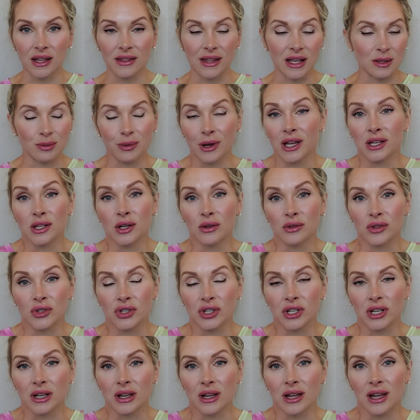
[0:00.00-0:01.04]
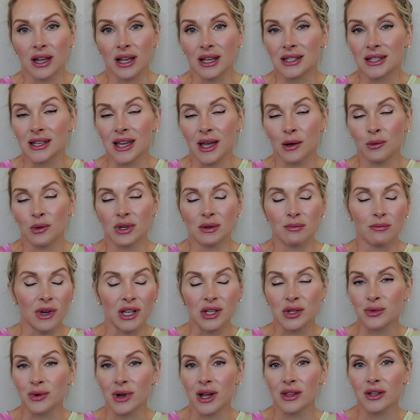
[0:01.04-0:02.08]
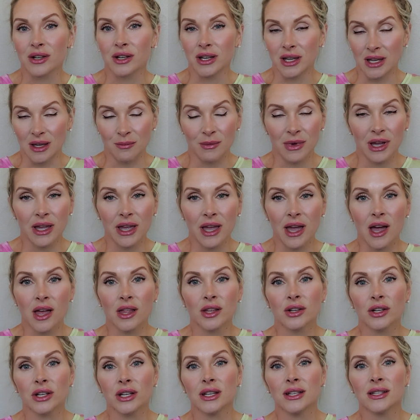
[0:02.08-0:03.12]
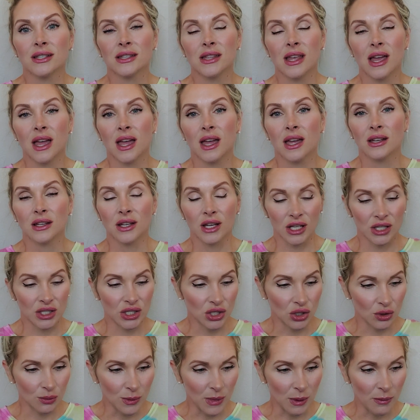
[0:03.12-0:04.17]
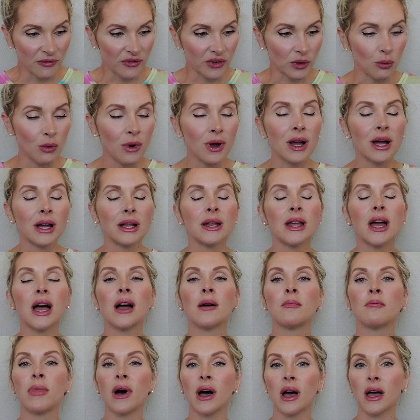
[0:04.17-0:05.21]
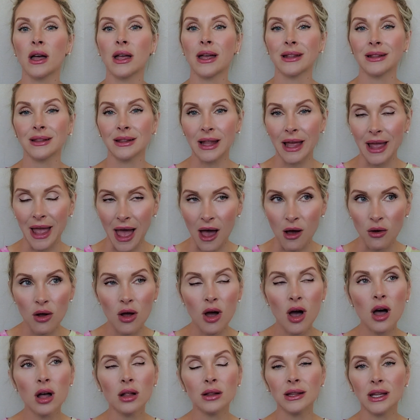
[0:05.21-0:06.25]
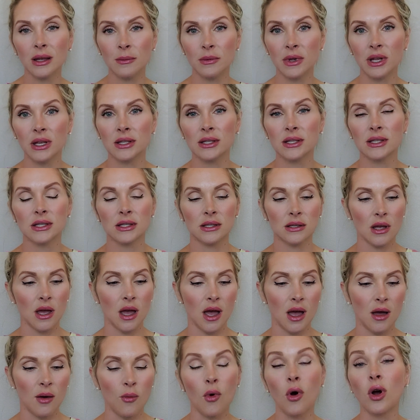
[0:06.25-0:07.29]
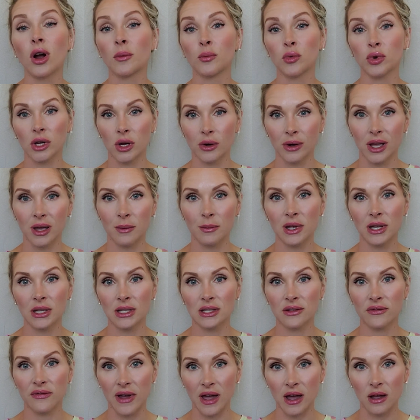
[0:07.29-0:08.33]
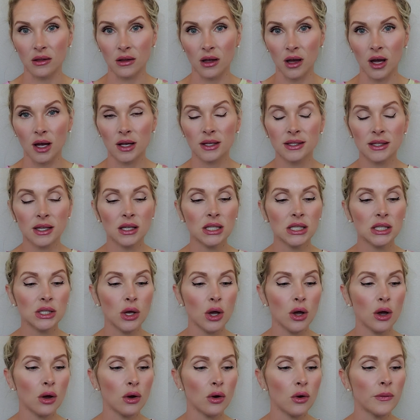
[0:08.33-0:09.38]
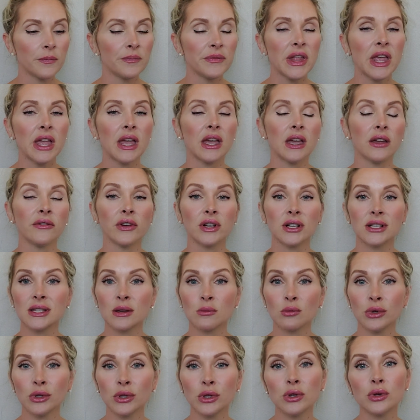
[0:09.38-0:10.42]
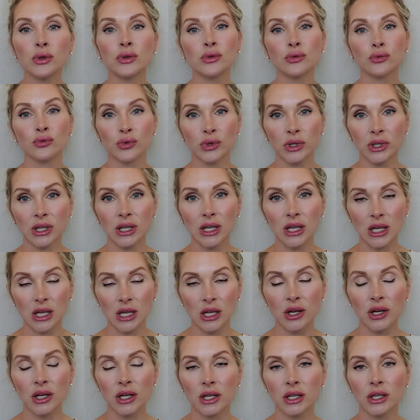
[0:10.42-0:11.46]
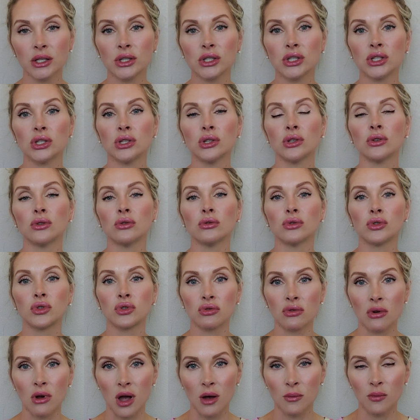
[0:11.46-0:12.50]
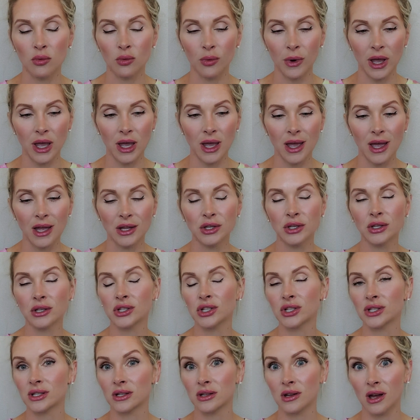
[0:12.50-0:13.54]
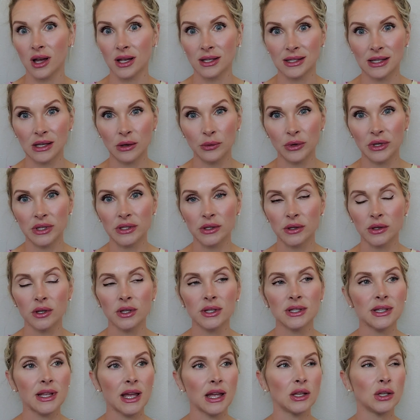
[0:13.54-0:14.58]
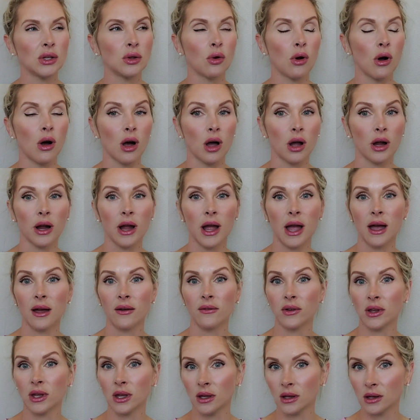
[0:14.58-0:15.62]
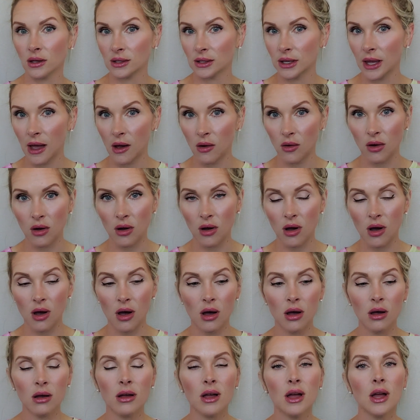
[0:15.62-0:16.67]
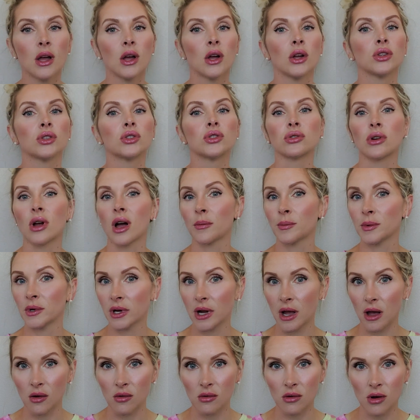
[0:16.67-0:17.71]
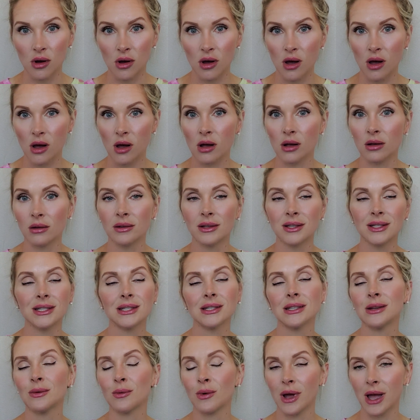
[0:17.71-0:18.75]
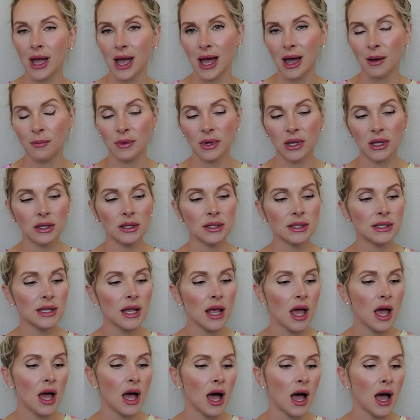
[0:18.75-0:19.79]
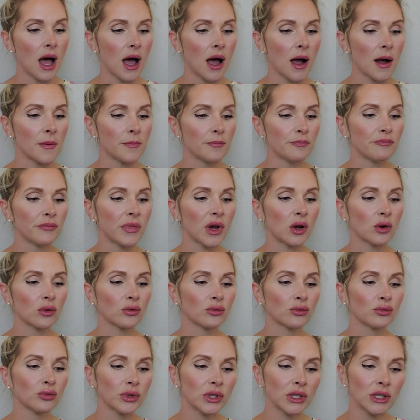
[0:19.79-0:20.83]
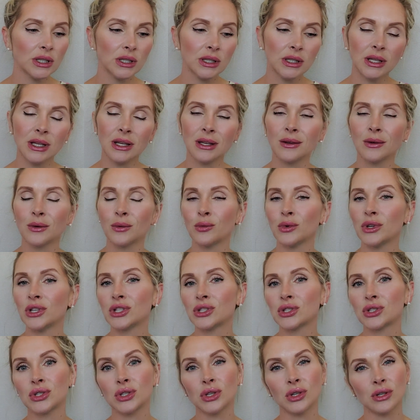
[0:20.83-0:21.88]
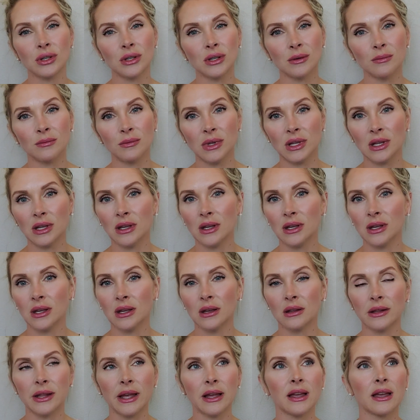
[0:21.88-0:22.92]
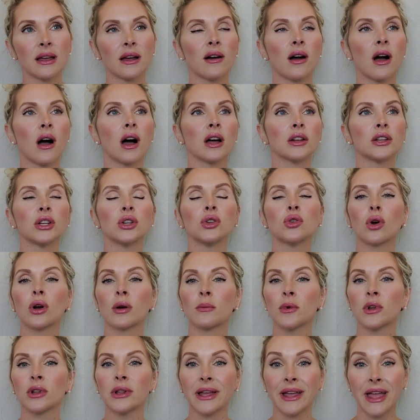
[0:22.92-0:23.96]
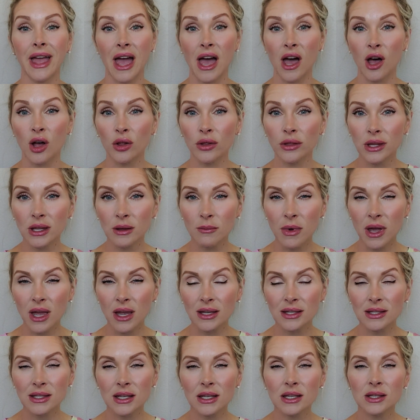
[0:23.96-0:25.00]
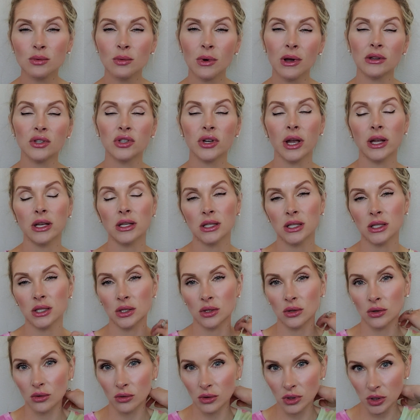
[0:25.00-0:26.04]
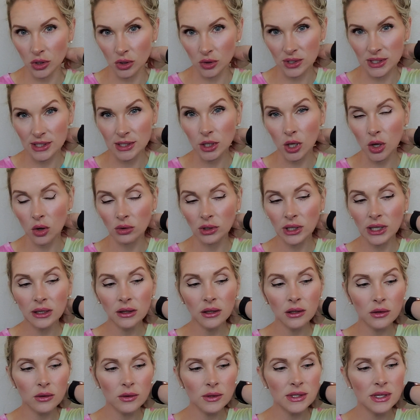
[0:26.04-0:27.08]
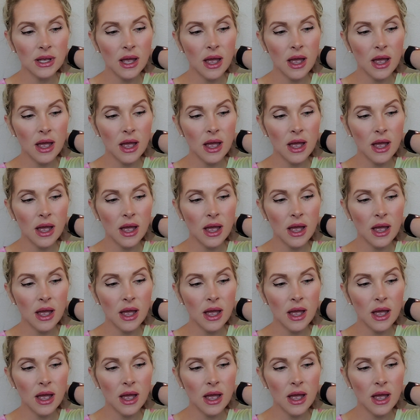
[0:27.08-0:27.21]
That's why I don't drink, because I would much rather eat my calories than consume them, for one. But alcohol limits or prohibits fat loss. So if you're someone who's really eager to drop weight and you're just not seeing results and you are having alcohol, drop your alcohol, see what happens. But really, we shouldn't be like on a normal, like healthy basis while trying to, slowly lose.